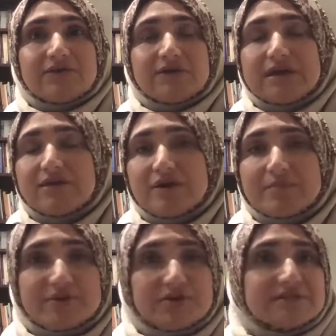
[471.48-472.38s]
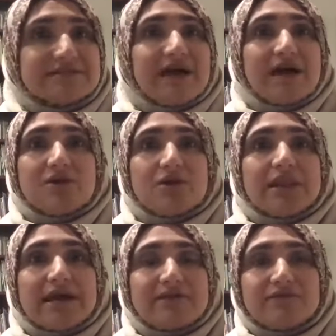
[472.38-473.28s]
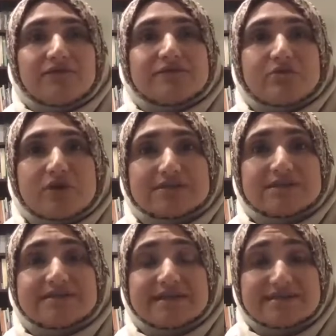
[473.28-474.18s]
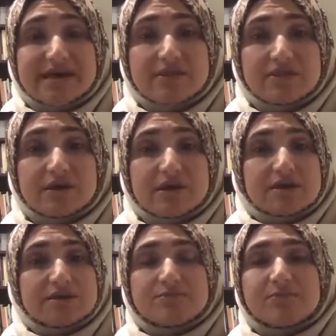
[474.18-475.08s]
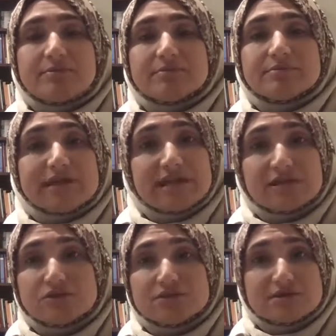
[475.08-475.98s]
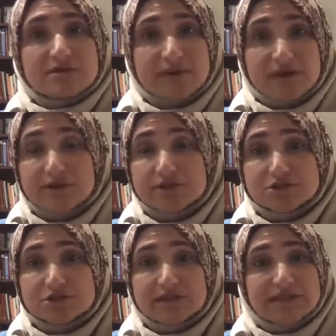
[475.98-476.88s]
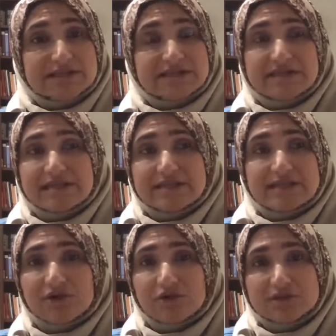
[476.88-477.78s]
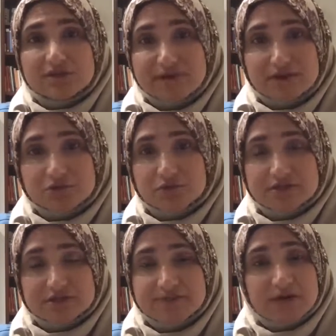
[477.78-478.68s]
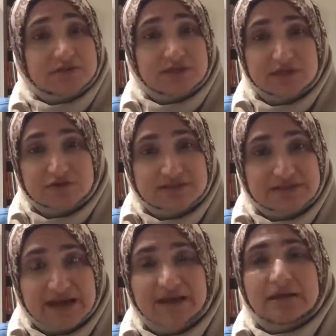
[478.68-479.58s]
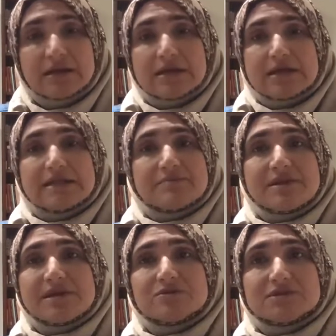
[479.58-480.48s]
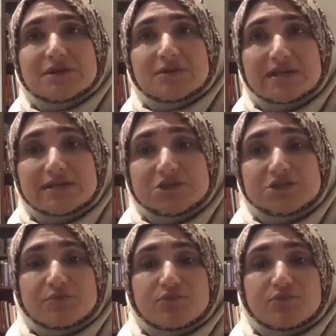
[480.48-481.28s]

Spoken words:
give up their entire life to process the death, they're probably going to lose their marriage. And let's say that they have a good marriage with their spouse, they lose that. They may lose their relationship